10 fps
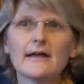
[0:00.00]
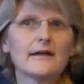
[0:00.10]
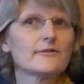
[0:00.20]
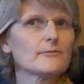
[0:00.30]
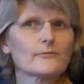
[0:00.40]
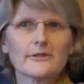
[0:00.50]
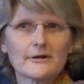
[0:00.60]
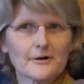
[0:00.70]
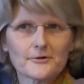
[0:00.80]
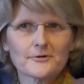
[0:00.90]
is
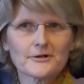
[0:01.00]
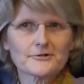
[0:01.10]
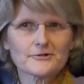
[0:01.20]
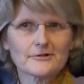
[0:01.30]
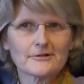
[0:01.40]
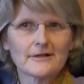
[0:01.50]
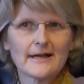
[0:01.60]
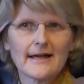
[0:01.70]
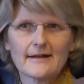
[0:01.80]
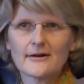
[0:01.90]
within our own control
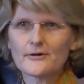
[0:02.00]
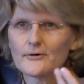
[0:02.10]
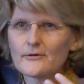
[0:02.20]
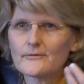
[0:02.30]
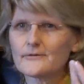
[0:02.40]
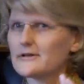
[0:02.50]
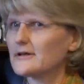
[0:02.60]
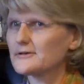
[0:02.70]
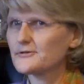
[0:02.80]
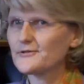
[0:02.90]
and our own real
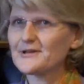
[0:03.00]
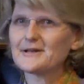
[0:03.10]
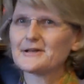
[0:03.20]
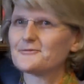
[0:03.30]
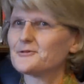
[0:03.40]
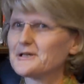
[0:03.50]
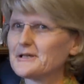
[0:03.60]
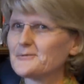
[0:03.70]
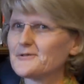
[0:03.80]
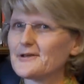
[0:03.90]
understanding of what
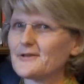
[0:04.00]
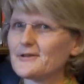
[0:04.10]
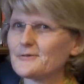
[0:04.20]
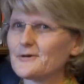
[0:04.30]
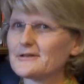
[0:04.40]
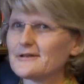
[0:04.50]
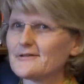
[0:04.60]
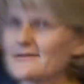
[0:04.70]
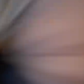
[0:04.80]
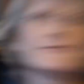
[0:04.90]
keeps us healthy and what
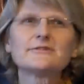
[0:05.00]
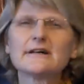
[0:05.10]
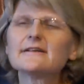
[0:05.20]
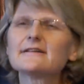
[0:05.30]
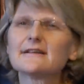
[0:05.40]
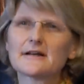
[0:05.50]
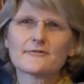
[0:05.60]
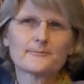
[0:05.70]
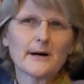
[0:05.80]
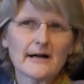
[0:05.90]
doesn't. We've done a lot
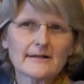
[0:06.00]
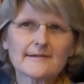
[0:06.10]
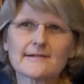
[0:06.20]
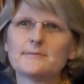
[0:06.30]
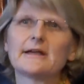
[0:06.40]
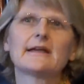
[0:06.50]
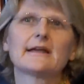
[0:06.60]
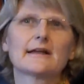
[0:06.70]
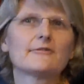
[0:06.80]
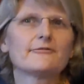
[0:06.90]
of policy
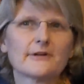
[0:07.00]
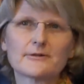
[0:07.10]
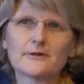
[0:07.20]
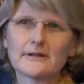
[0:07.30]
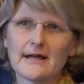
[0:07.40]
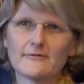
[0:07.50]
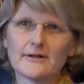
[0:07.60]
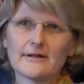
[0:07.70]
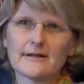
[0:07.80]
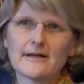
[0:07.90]
making at a federal
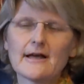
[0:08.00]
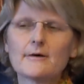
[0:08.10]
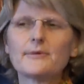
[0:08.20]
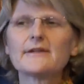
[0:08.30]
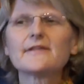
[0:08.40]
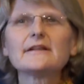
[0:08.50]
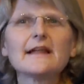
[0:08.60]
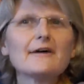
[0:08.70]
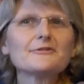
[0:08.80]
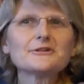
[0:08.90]
level, but the
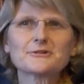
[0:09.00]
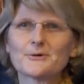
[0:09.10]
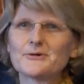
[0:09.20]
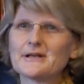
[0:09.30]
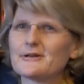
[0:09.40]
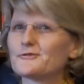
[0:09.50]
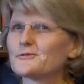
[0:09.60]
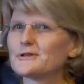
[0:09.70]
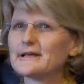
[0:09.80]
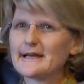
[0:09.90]
leverage point is
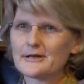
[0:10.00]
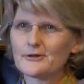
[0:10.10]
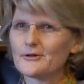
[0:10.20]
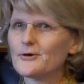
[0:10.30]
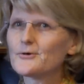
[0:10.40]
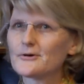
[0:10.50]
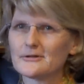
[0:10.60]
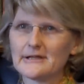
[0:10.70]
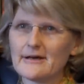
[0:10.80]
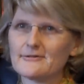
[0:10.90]
really at a
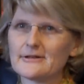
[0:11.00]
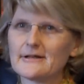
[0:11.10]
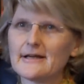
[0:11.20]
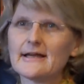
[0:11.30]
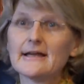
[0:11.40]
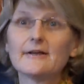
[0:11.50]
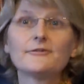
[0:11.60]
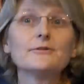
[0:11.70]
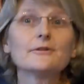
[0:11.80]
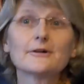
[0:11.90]
local level.
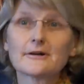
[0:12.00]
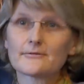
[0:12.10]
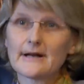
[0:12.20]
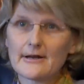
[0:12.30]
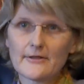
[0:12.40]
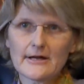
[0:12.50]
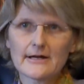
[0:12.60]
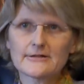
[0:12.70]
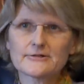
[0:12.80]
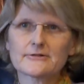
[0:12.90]
If you look around the
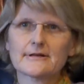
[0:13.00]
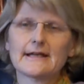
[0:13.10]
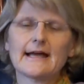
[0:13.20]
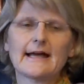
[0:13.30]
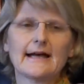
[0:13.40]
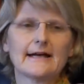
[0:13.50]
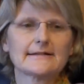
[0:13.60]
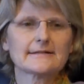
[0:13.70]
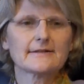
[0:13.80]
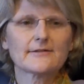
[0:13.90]
country
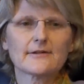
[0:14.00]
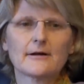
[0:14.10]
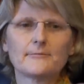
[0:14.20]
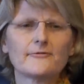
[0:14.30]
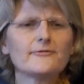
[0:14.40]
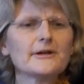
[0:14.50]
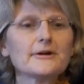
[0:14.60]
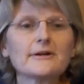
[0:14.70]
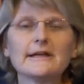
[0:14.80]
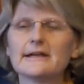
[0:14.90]
at some
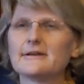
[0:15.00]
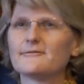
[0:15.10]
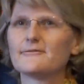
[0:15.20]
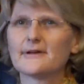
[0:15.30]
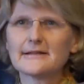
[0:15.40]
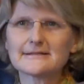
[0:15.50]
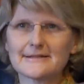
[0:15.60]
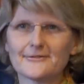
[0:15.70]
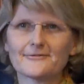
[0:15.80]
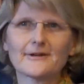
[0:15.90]
very
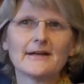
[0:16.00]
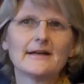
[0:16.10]
inventive